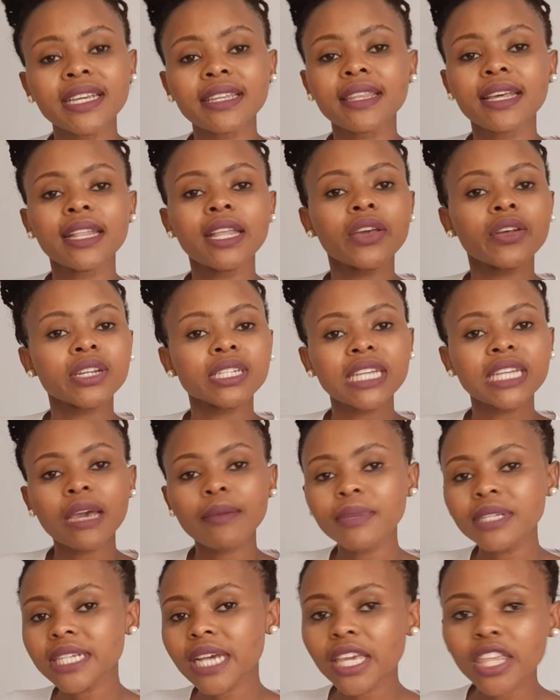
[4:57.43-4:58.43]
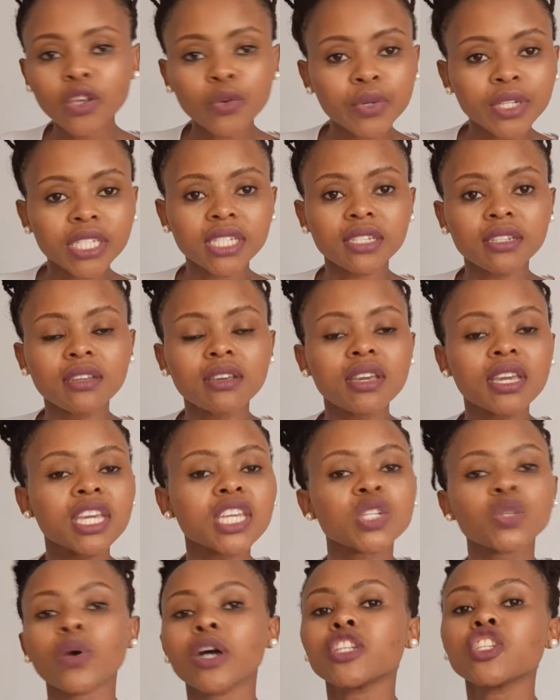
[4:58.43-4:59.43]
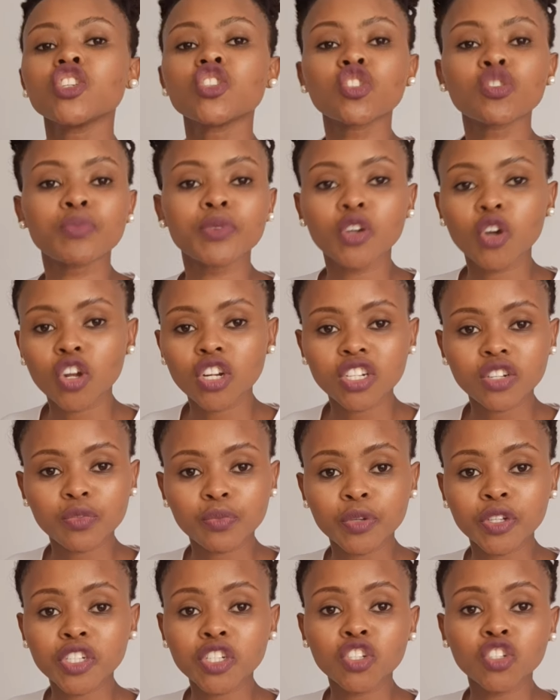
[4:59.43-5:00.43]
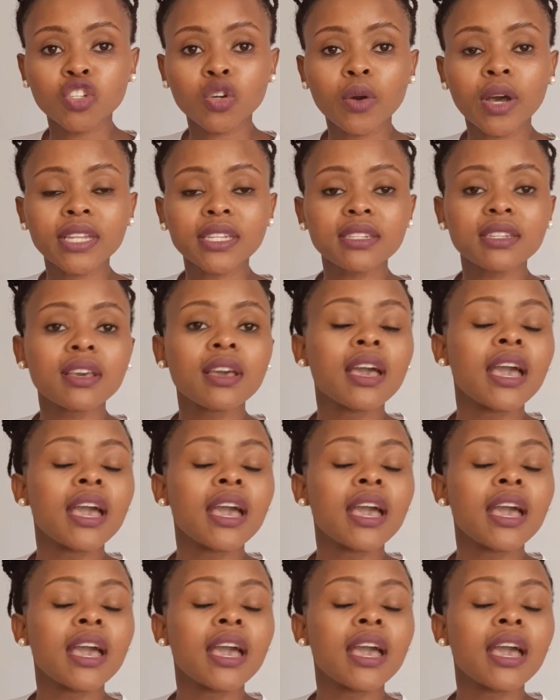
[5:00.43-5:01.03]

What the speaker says: then a retirement annuity is what you should be contributing towards.